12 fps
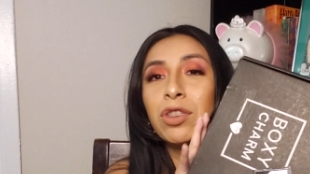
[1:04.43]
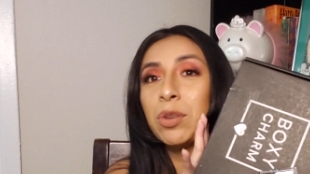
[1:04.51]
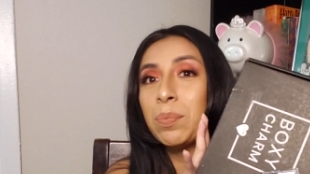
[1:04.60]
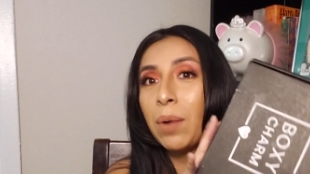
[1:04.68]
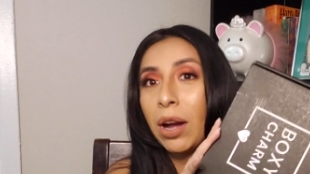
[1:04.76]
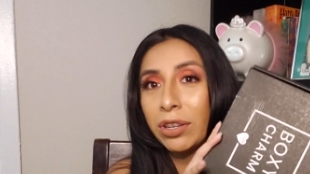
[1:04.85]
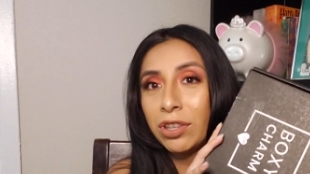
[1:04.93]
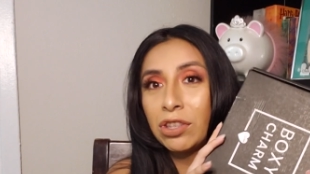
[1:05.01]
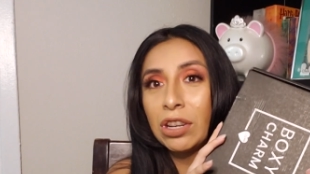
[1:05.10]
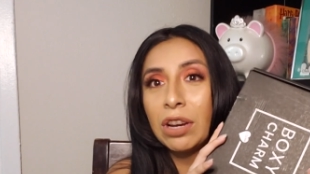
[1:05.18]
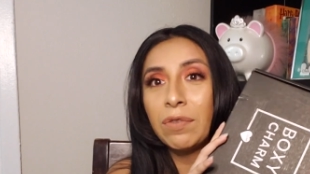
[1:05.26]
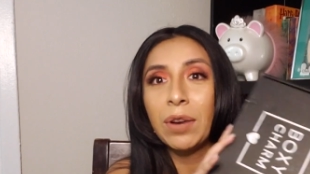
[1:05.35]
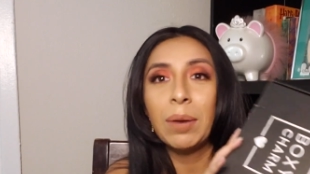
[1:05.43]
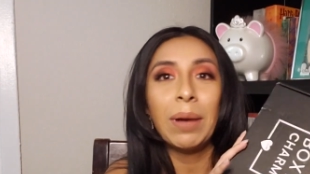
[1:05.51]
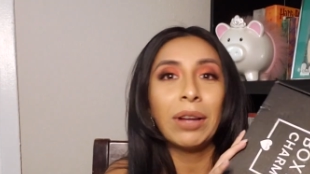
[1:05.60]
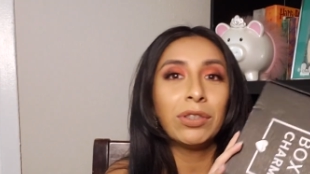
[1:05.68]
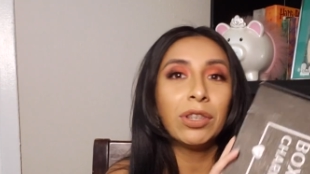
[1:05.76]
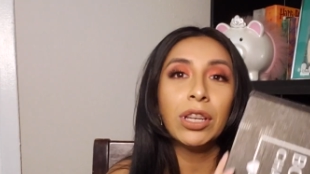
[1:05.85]
to Boxycharm for
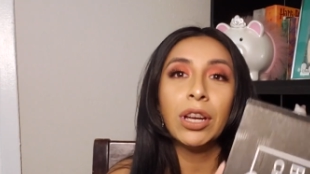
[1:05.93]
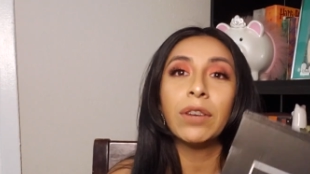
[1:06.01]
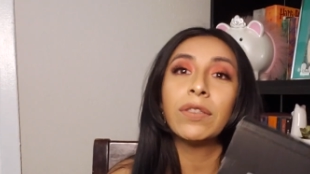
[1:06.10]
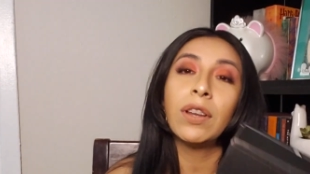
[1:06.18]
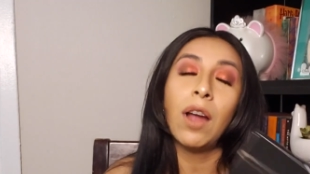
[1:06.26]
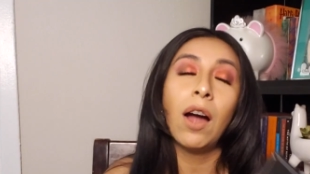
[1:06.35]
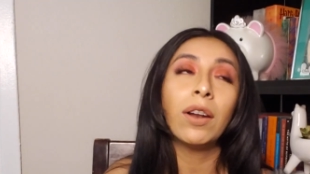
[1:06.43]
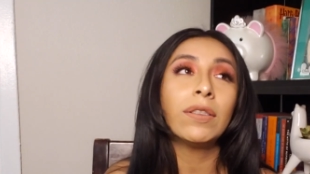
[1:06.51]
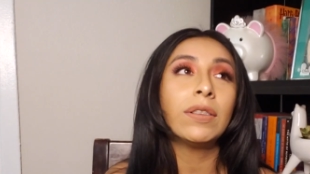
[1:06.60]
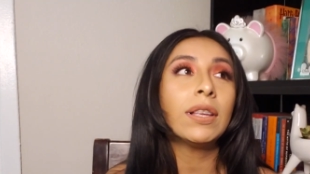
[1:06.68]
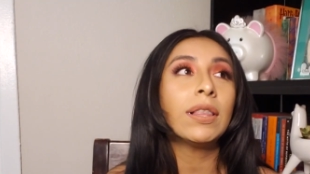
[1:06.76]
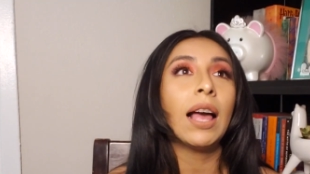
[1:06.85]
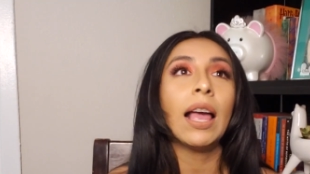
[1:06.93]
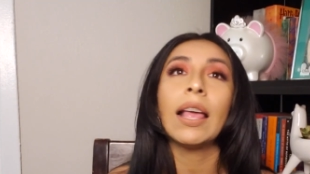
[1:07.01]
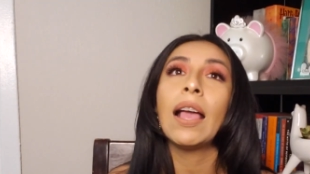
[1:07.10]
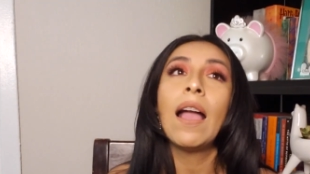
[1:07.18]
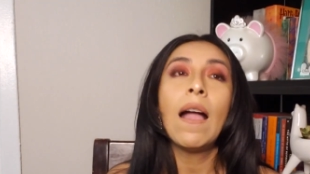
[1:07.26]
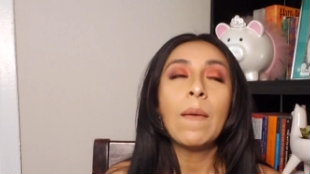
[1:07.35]
about 2 years, and honestly, like,
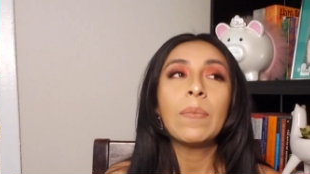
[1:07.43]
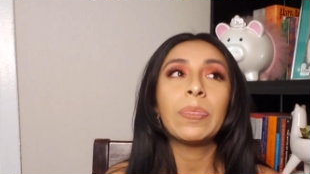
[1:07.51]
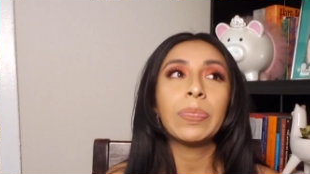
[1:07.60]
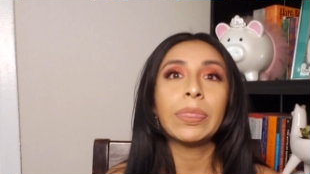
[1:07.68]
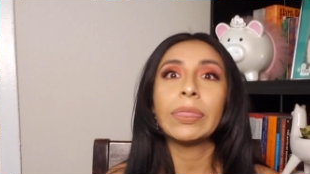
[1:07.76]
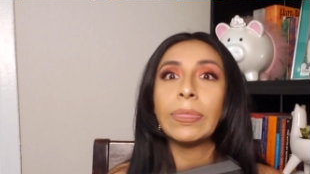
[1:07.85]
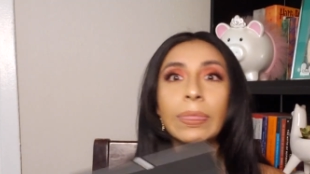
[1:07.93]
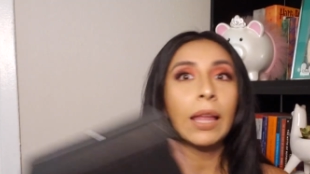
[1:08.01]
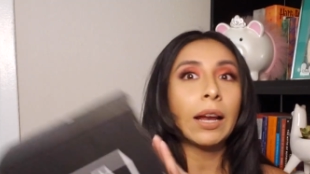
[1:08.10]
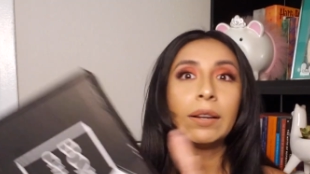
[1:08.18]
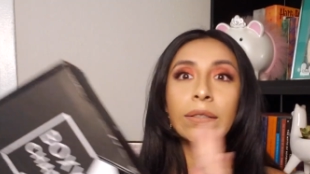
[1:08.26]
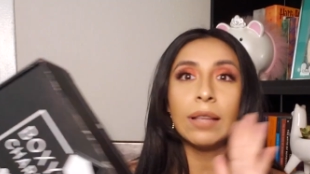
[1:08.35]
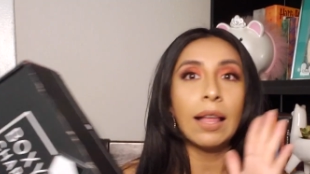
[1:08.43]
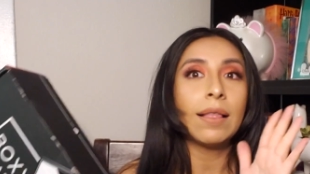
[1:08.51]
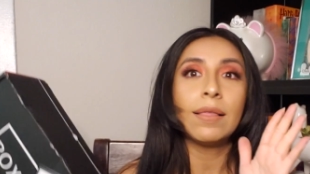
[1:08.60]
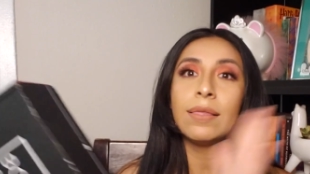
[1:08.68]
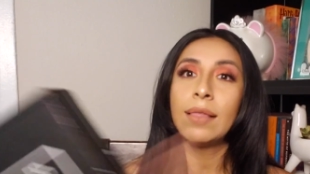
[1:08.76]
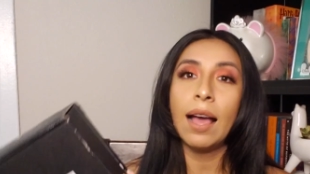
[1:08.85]
there's
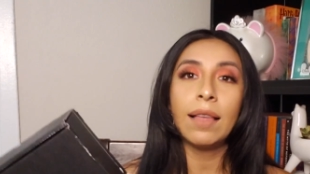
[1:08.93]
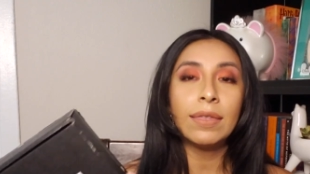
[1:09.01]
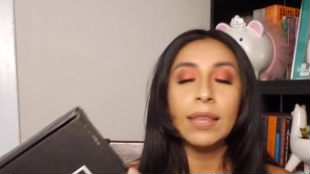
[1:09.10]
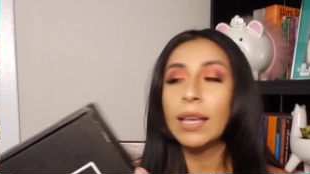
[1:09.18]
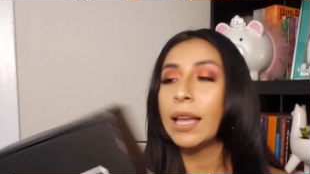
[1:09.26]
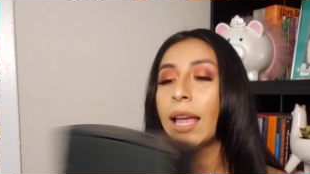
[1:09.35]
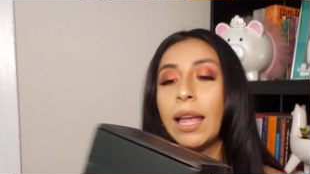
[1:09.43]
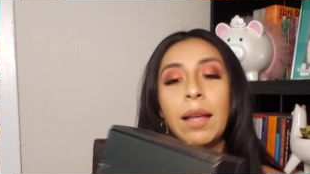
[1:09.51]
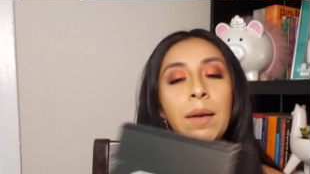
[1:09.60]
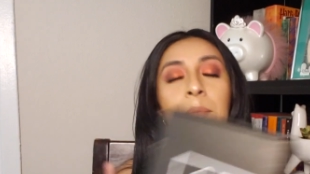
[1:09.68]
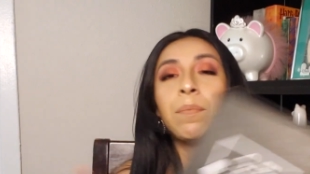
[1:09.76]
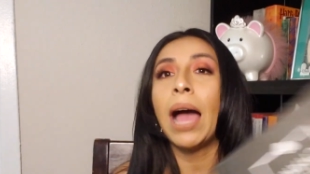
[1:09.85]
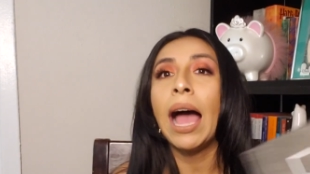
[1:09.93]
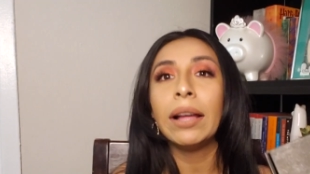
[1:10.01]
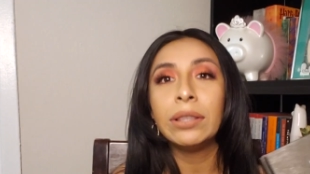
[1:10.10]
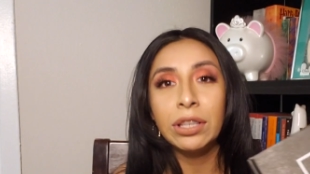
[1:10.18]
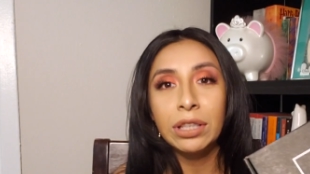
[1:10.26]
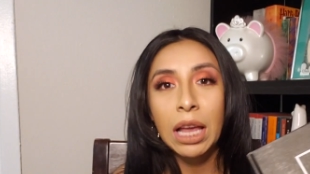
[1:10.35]
nothing
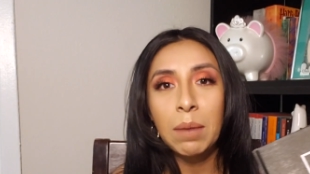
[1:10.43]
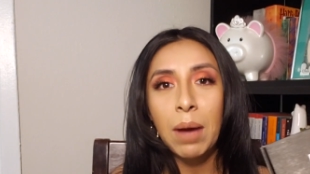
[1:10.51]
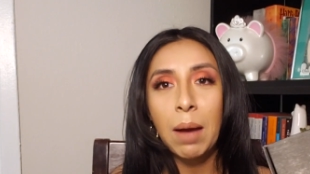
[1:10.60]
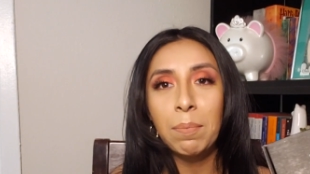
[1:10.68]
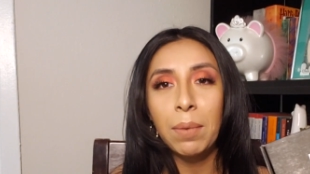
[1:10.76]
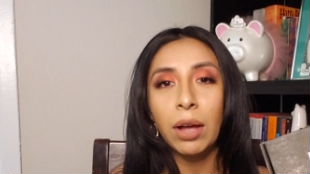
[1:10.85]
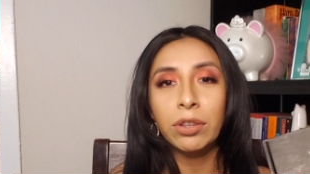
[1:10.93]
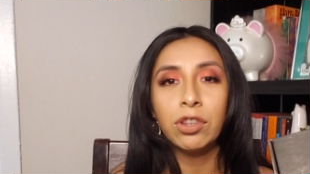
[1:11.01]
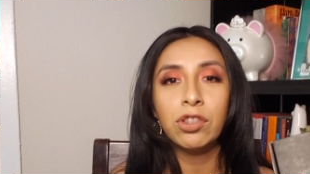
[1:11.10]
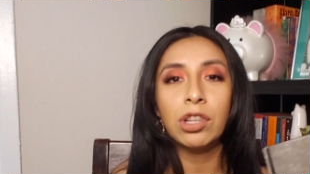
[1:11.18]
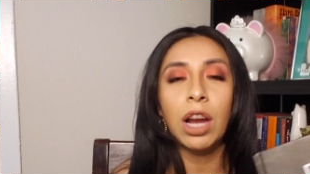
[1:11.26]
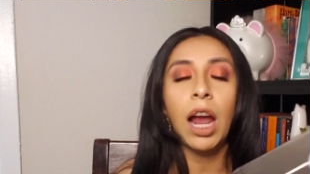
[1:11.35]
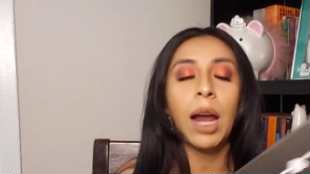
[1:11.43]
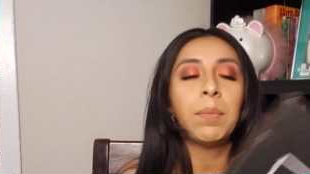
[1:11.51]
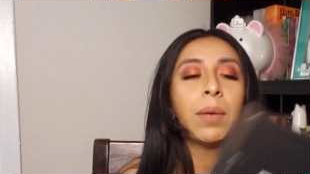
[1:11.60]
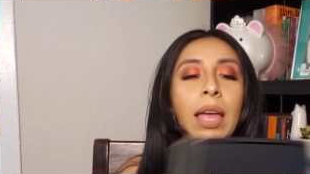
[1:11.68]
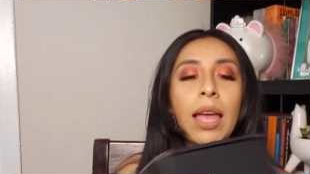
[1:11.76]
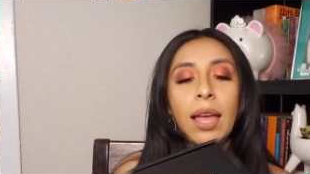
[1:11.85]
bad to say about Boxycharm.
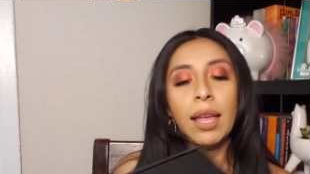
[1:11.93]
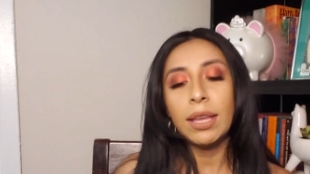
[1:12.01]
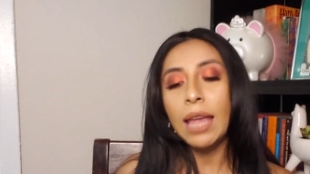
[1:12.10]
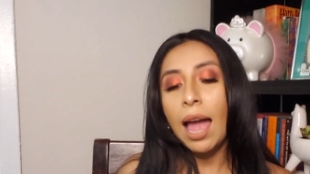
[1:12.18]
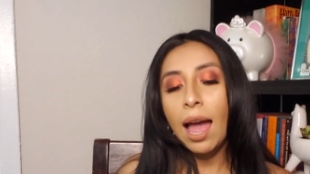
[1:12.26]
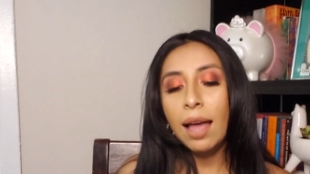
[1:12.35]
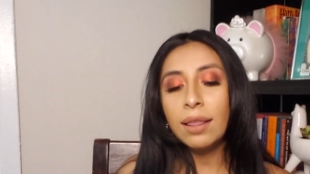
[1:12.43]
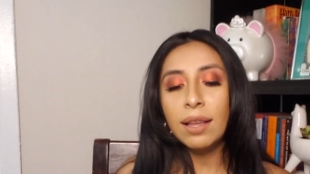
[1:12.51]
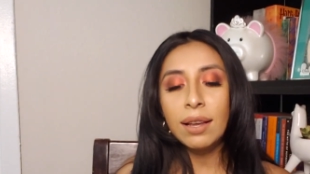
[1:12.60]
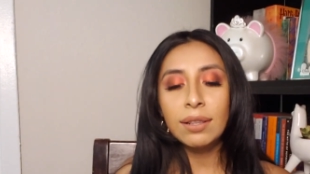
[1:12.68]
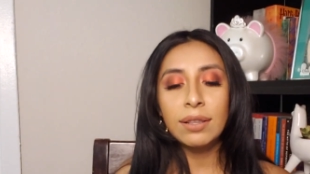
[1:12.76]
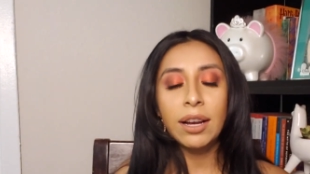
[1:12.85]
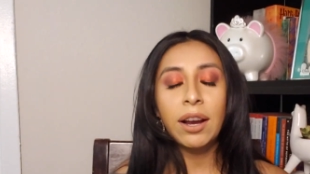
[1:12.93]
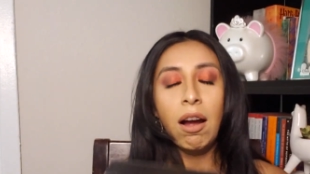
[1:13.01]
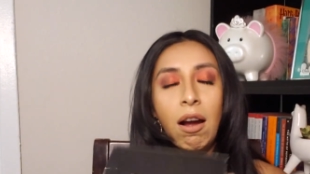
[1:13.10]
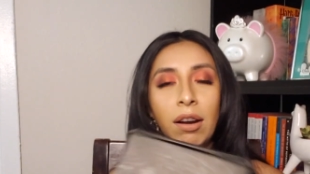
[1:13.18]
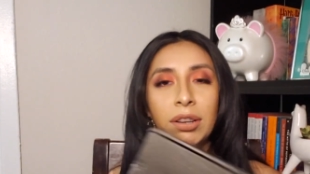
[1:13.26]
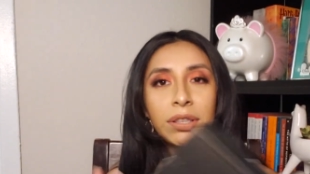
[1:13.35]
Yeah, like, there
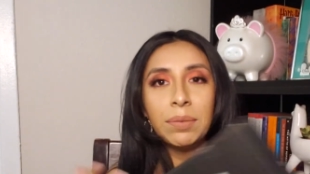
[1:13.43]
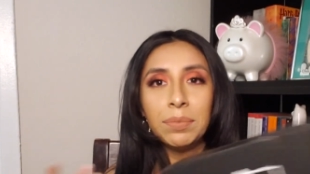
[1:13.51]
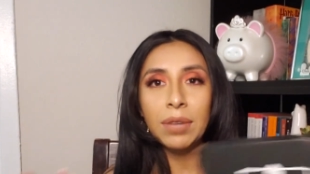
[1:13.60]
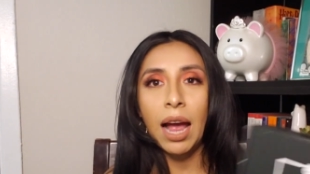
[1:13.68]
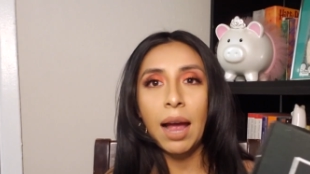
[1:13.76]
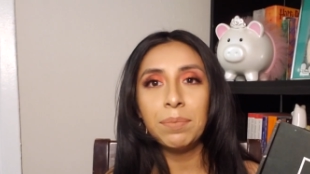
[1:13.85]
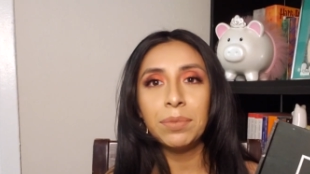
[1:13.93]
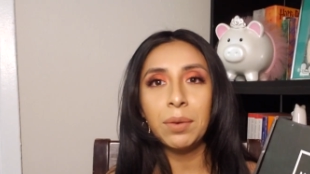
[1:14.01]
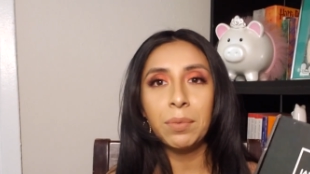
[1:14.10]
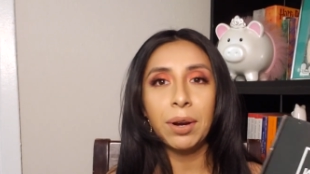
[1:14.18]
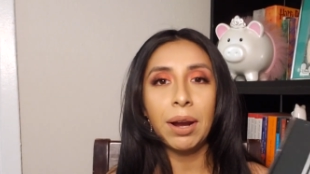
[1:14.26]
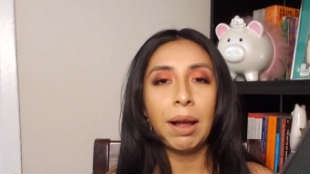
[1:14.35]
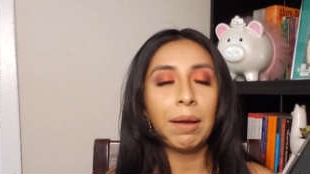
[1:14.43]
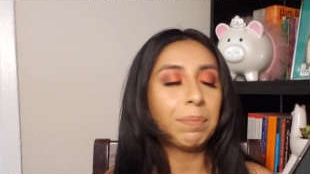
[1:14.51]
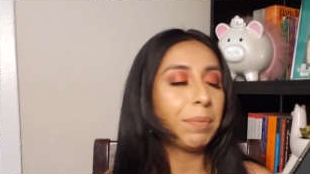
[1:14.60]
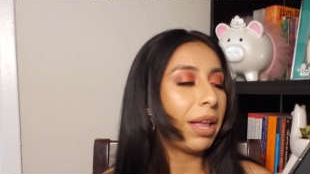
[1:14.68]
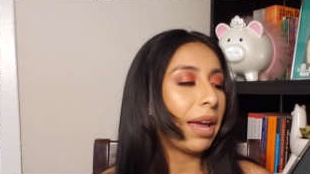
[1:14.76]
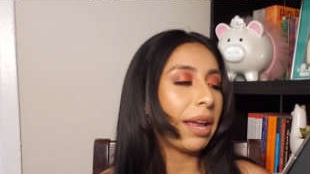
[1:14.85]
are some times in where
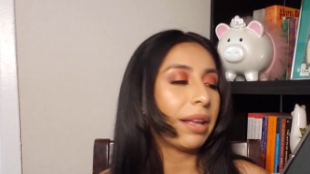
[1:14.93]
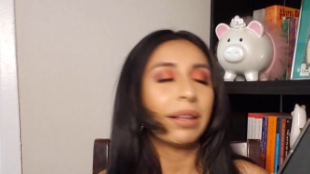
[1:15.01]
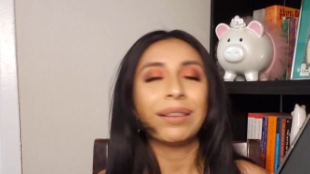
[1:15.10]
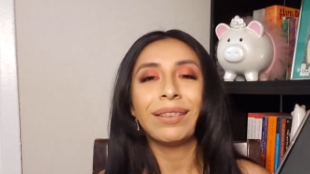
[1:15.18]
I'm like,